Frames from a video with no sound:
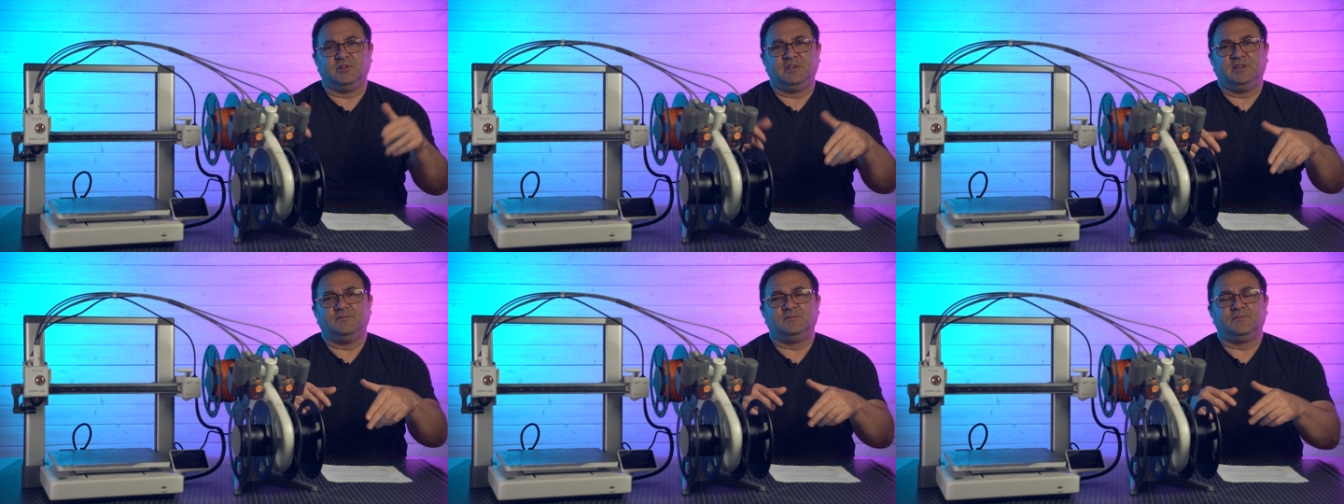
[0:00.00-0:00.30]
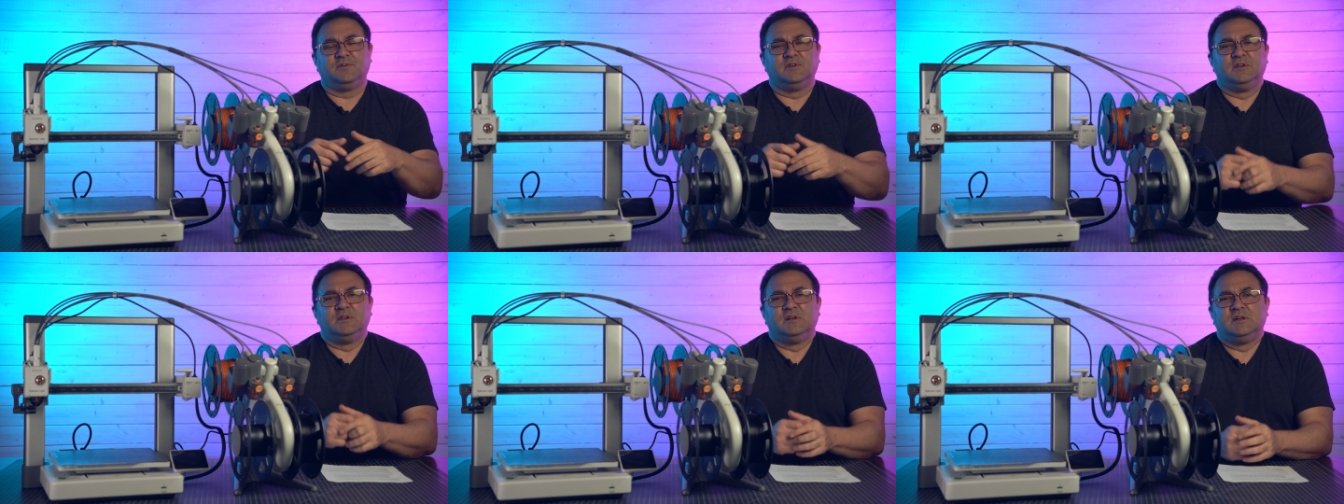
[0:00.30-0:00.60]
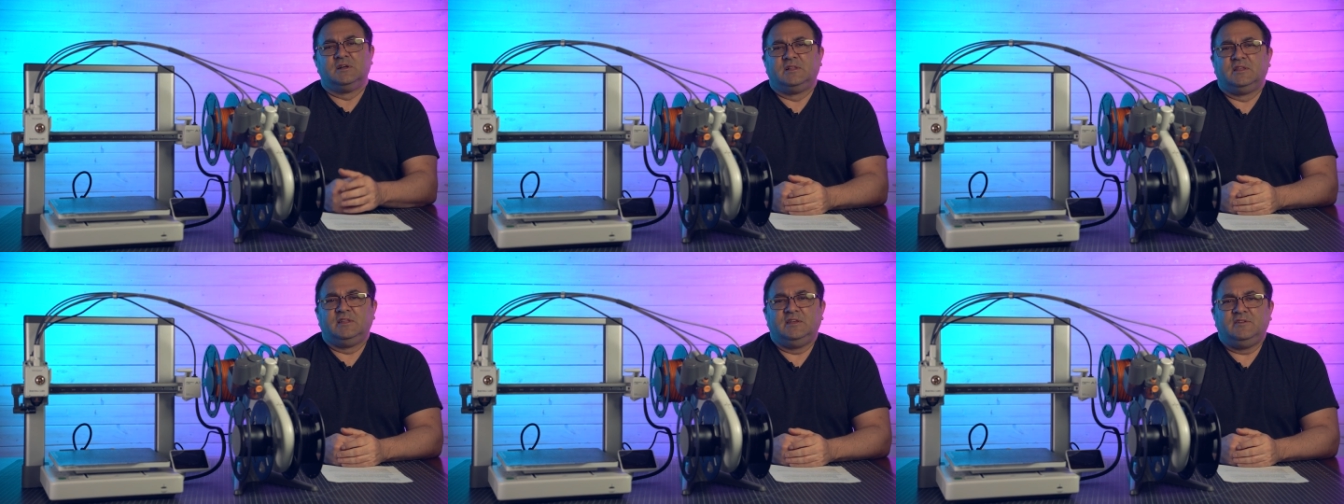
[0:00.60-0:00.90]

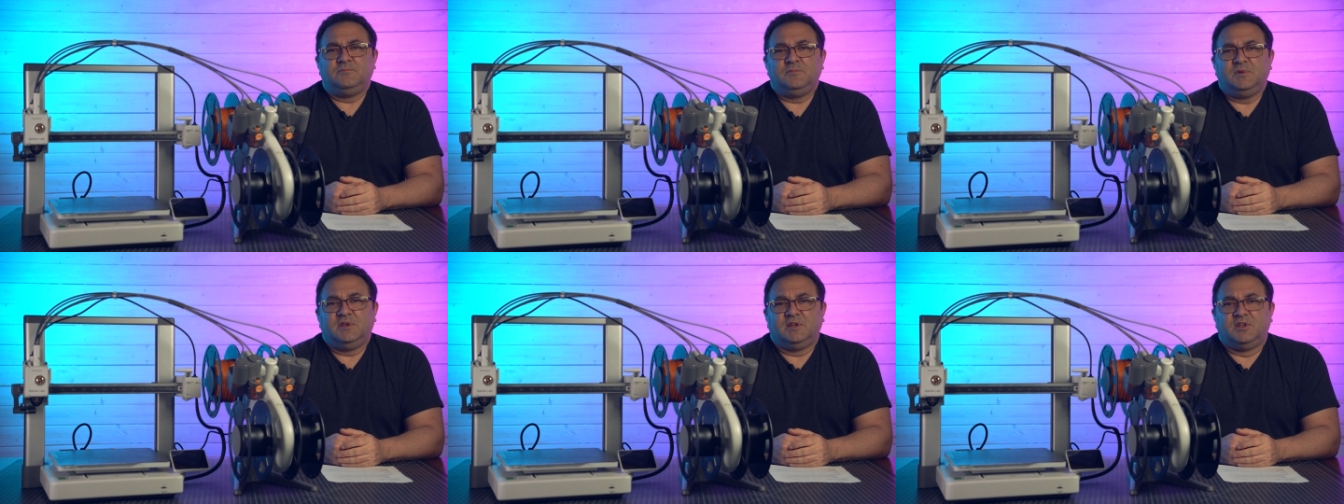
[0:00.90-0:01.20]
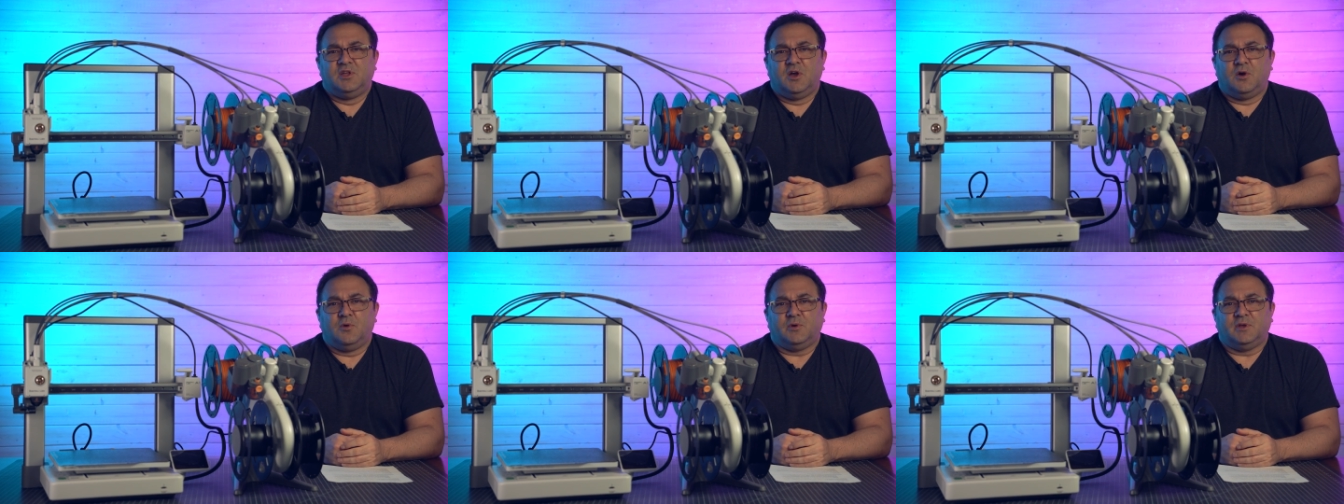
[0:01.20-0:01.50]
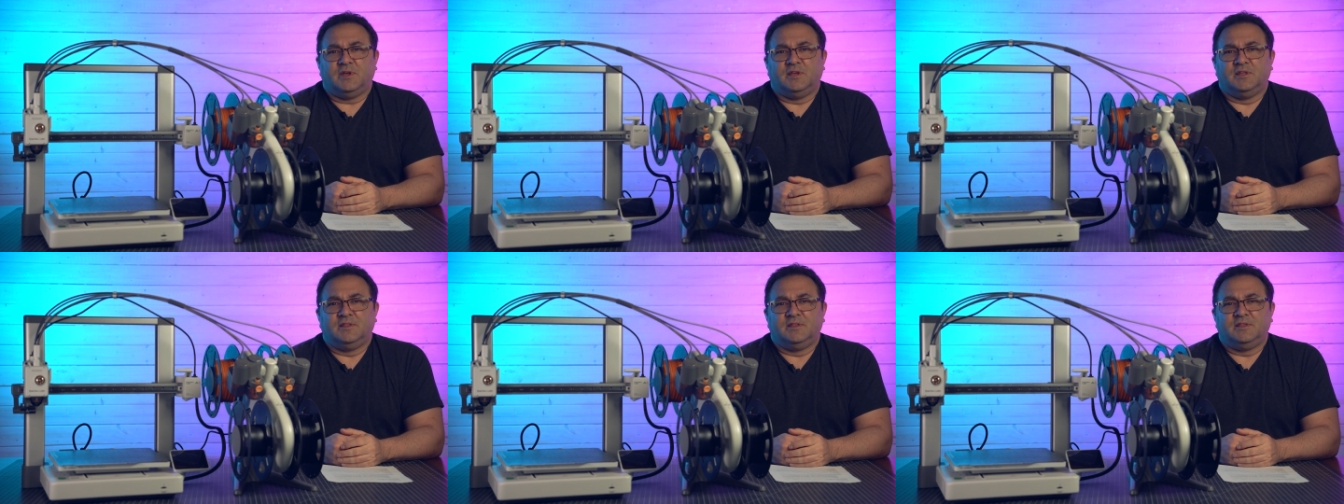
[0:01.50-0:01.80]
Leave me a note
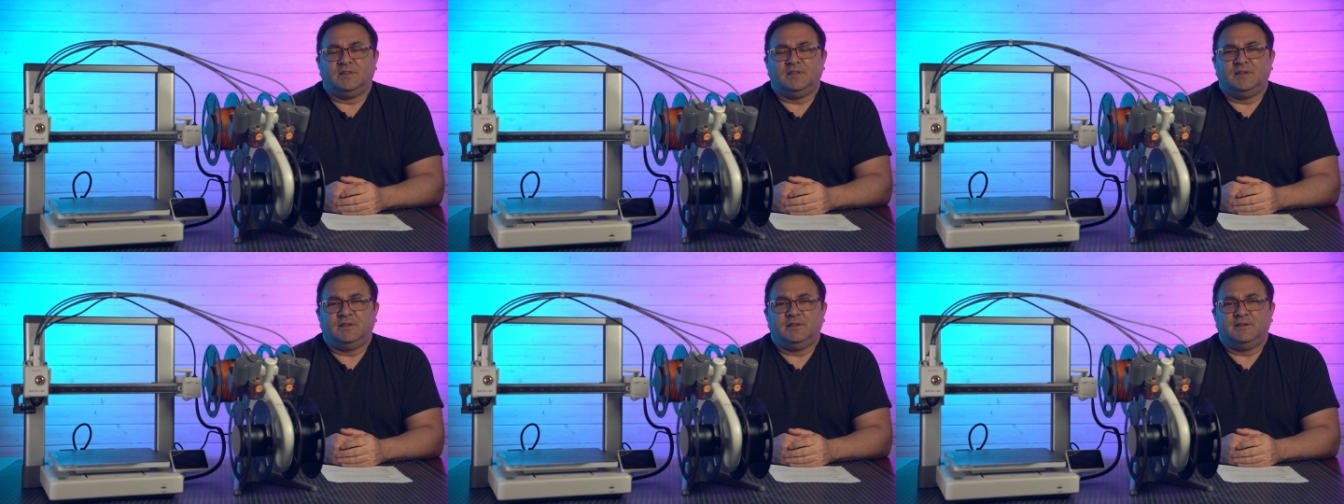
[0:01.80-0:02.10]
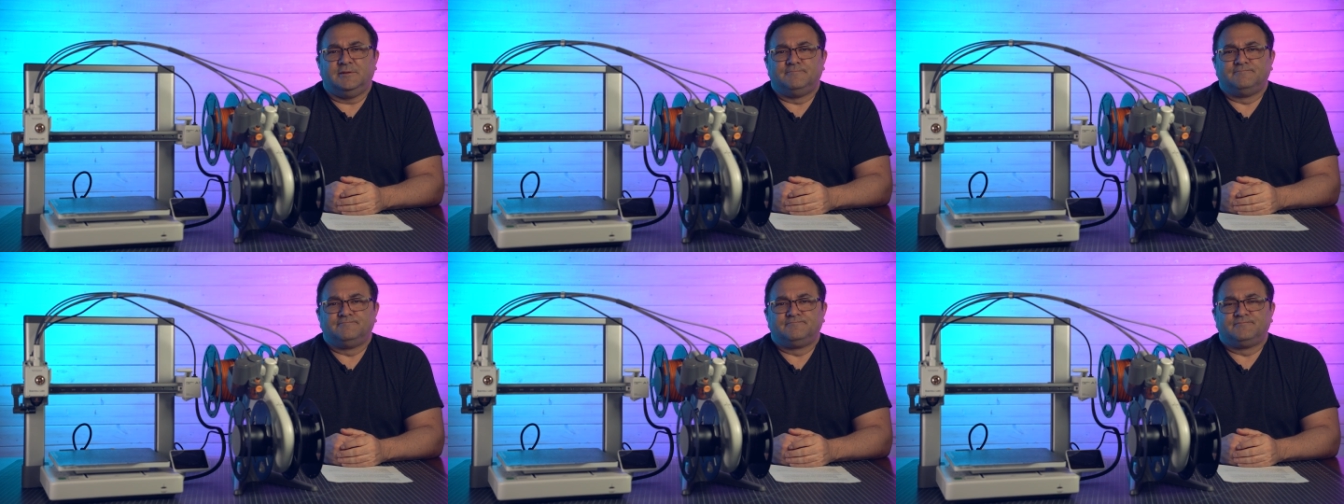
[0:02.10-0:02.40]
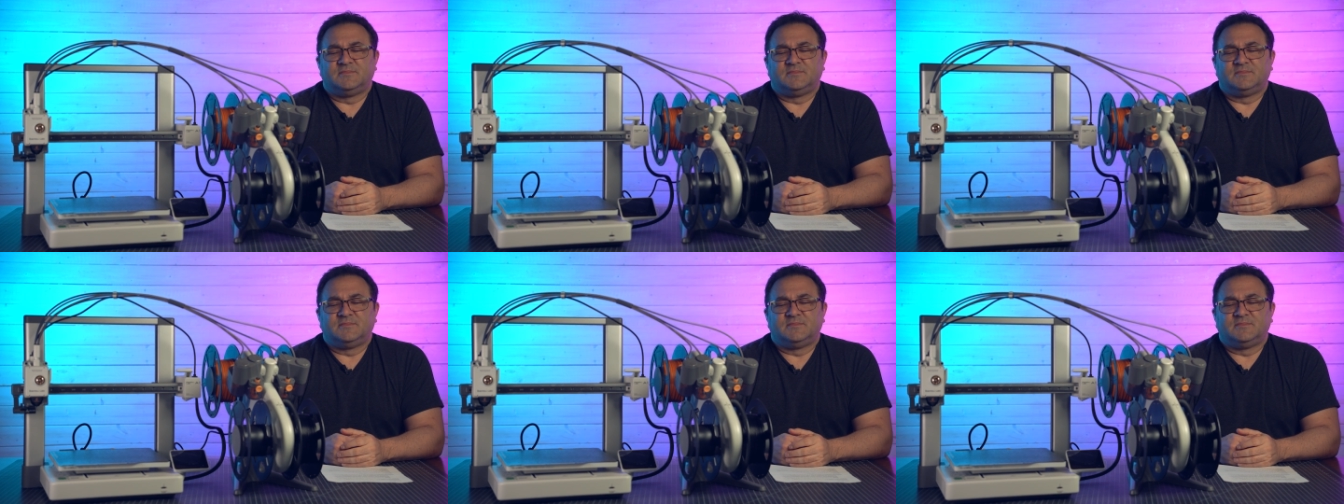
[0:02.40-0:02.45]
in the